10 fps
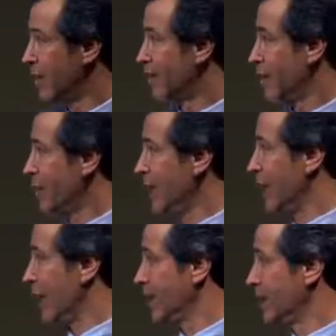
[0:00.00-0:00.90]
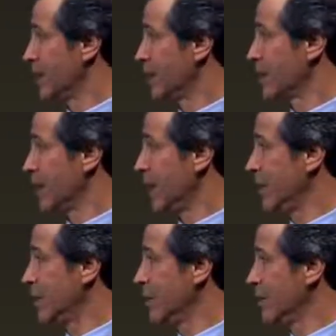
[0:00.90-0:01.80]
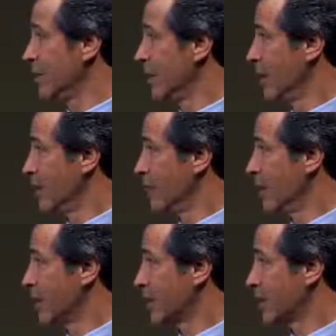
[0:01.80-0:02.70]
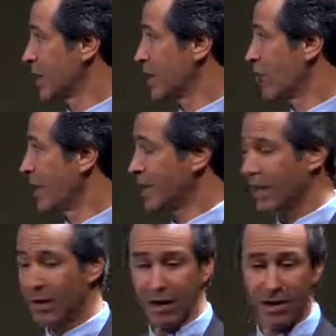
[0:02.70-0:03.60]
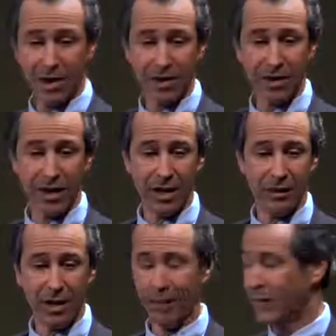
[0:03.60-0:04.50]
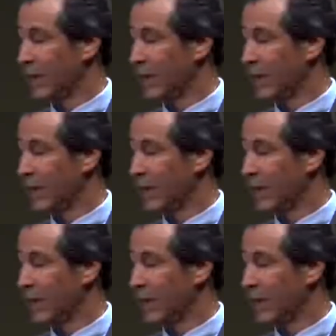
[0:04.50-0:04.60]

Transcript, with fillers: For me, I just use the E two because it's going to break down to these others anyway.